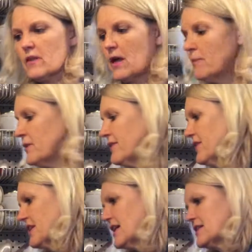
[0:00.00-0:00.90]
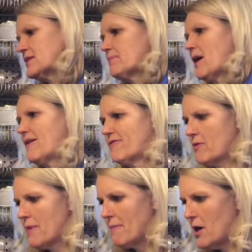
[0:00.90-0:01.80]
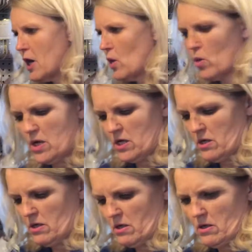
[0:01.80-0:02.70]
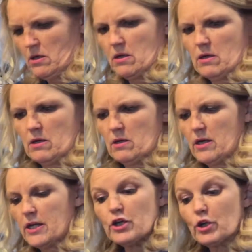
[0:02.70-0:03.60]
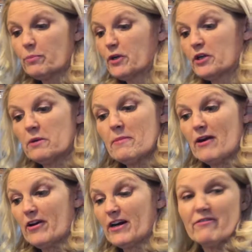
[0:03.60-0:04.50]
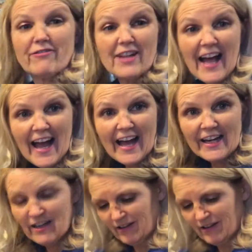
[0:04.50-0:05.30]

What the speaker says: I'm leaving that spot for my bow. You could put an American flag.